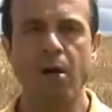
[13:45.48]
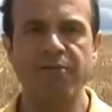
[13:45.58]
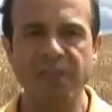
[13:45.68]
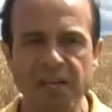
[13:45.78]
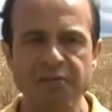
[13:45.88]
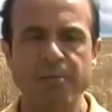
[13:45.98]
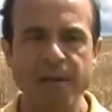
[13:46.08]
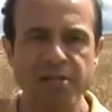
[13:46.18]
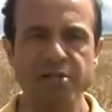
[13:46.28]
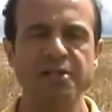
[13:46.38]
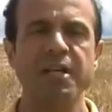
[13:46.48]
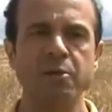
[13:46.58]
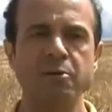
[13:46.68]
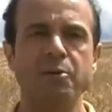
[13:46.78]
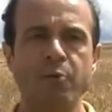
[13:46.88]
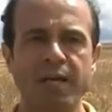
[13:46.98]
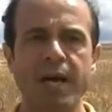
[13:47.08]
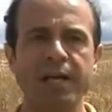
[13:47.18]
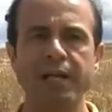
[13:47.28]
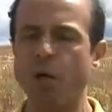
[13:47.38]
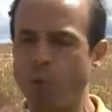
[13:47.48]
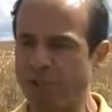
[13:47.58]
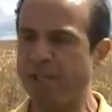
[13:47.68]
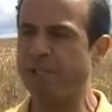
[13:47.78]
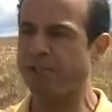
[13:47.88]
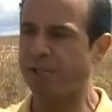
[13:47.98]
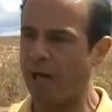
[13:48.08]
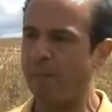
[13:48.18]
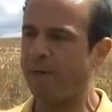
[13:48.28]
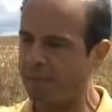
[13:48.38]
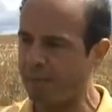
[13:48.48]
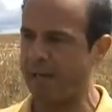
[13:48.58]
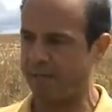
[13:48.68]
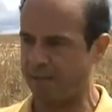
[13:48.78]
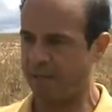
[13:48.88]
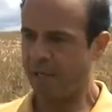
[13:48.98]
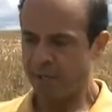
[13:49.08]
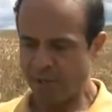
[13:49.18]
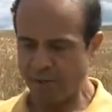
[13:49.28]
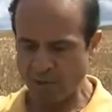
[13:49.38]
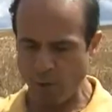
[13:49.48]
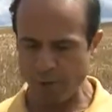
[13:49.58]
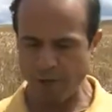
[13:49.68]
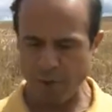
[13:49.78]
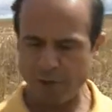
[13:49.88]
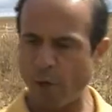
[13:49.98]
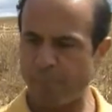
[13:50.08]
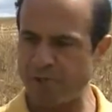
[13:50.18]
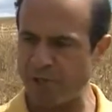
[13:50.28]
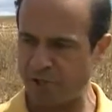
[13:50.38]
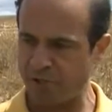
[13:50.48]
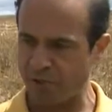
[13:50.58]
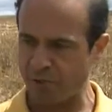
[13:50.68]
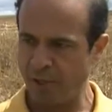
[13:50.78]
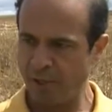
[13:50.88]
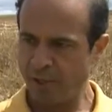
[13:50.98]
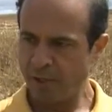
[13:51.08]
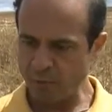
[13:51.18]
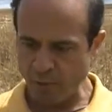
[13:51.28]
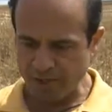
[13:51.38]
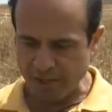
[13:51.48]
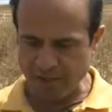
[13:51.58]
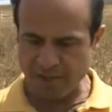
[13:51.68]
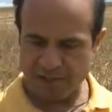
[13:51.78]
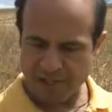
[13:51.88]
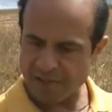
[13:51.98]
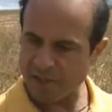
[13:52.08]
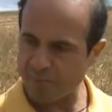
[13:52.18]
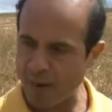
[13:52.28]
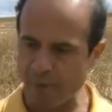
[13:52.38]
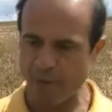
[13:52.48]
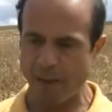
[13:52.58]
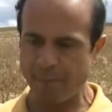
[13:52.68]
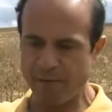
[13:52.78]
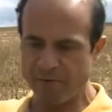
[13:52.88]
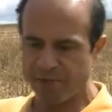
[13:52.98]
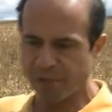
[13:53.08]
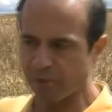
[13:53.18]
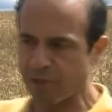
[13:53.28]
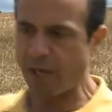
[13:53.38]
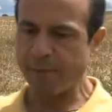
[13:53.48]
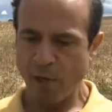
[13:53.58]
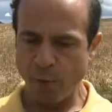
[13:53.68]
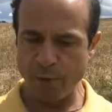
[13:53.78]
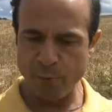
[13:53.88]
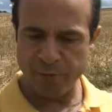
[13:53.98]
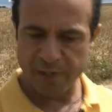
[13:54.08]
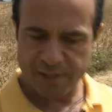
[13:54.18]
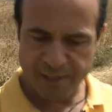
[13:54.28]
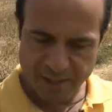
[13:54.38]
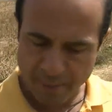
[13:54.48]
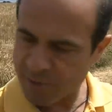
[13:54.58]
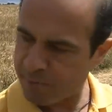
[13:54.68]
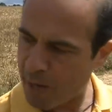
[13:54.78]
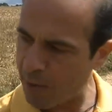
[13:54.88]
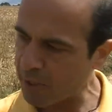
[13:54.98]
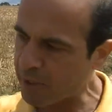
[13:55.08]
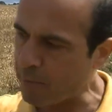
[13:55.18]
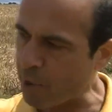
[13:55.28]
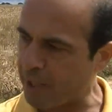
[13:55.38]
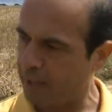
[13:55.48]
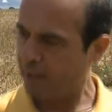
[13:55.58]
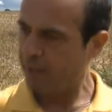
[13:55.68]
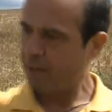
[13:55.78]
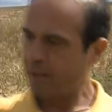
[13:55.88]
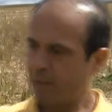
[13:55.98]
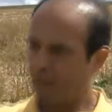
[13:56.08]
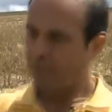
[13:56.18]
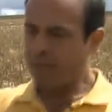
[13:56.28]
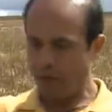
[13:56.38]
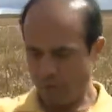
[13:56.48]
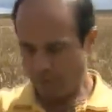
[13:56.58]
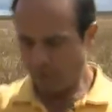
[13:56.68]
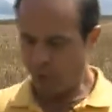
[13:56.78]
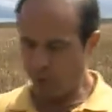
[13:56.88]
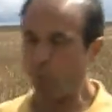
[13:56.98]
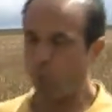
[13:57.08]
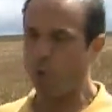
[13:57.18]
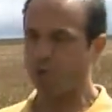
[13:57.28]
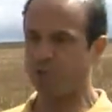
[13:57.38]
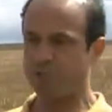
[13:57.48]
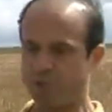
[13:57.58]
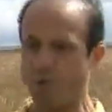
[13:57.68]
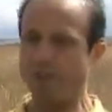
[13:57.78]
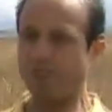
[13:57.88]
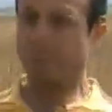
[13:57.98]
of information signals regarding coordination, harmony, and balance. So that's why we go in position 2. Because what it does is it sets a spiral up. Every single time we're moving, it sets up a spiral in the body. Now, you could walk just straight,